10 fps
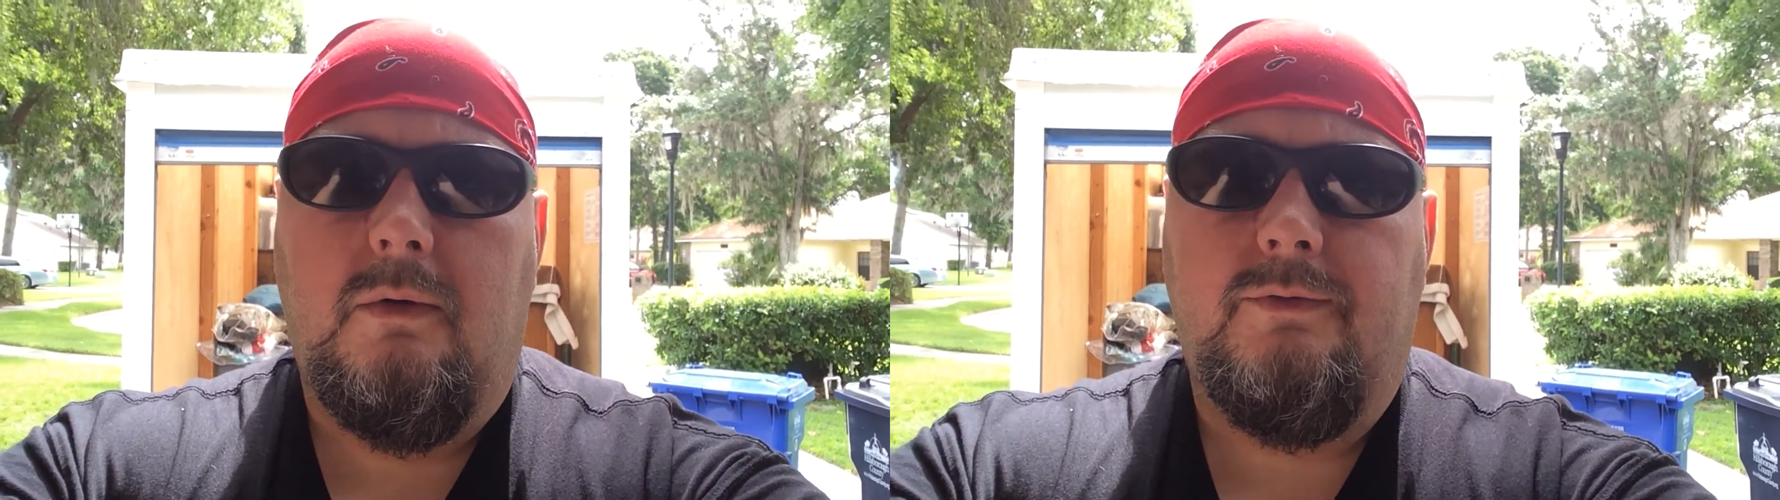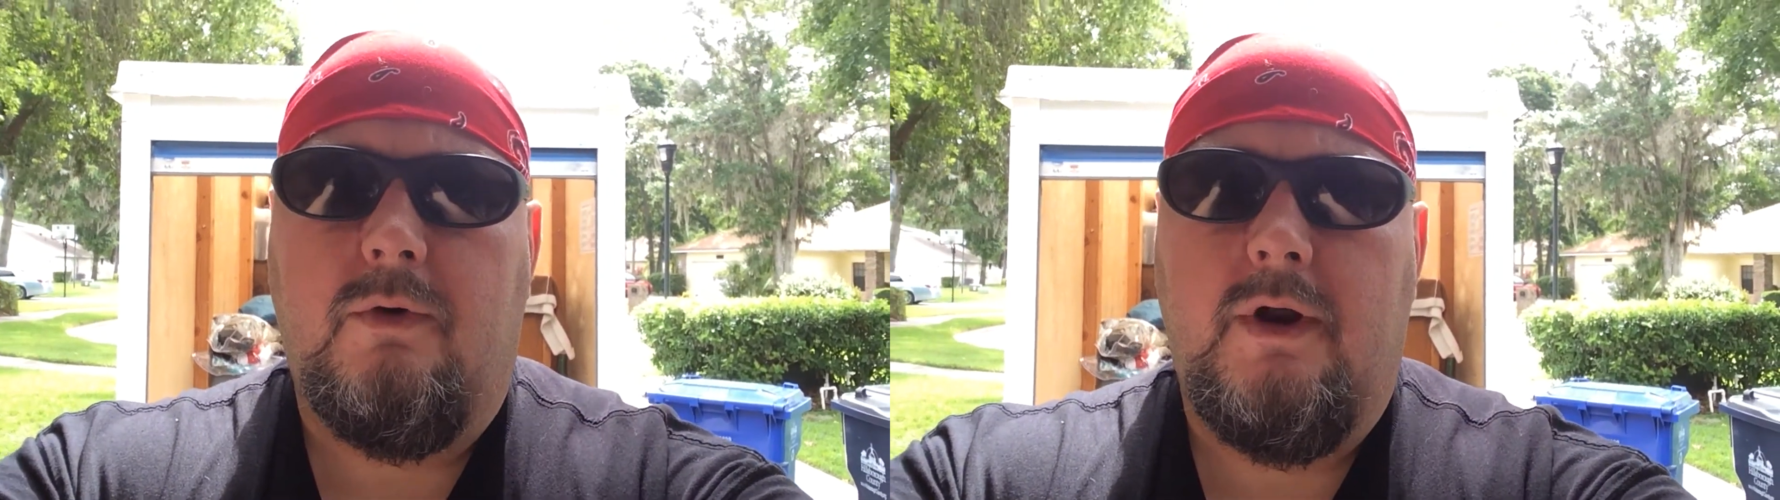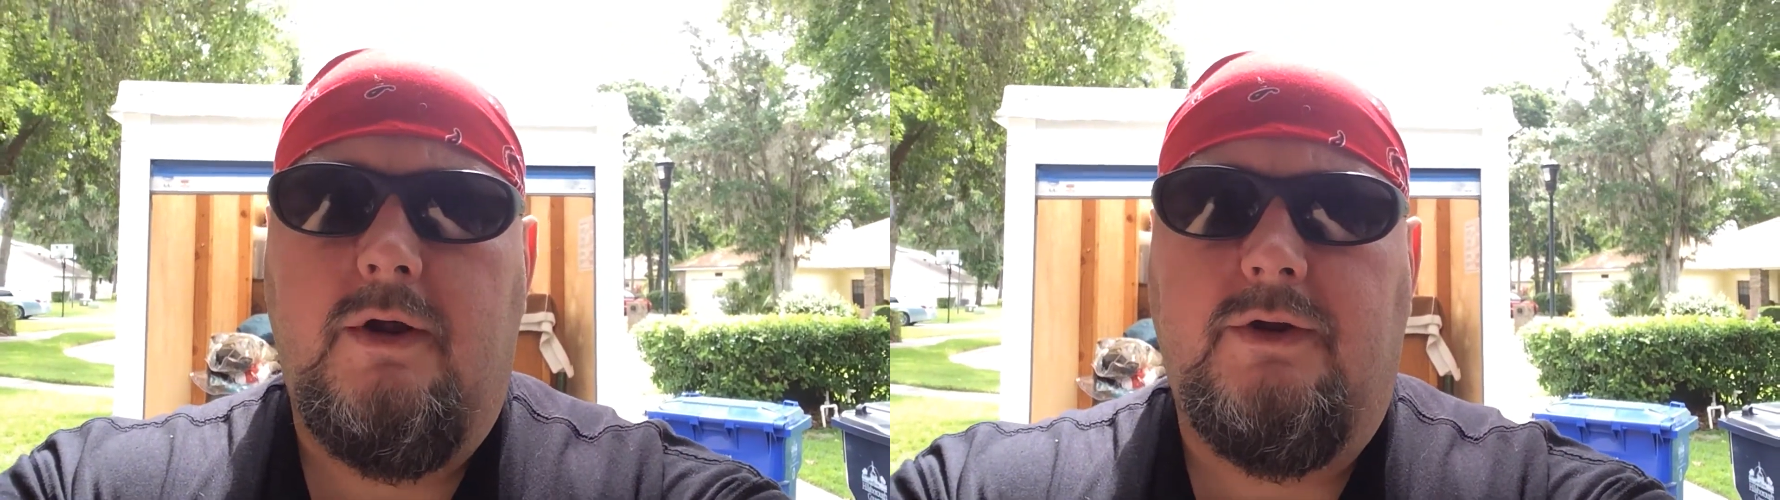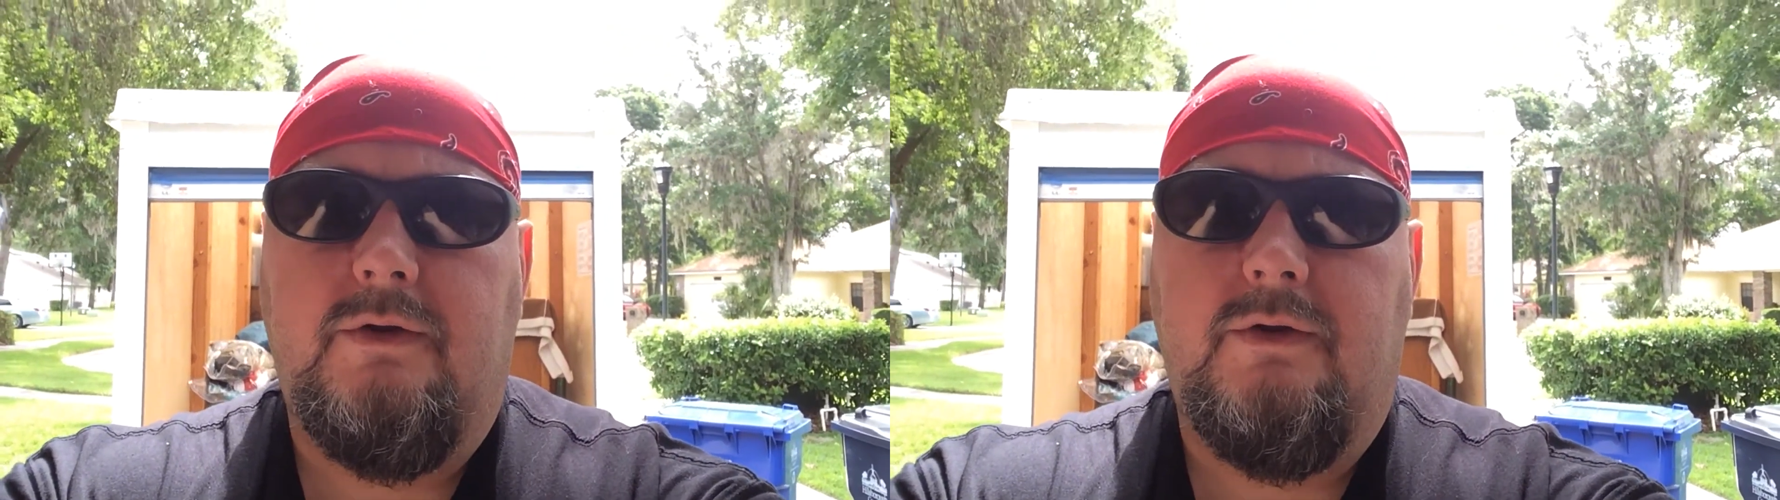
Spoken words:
What's going on,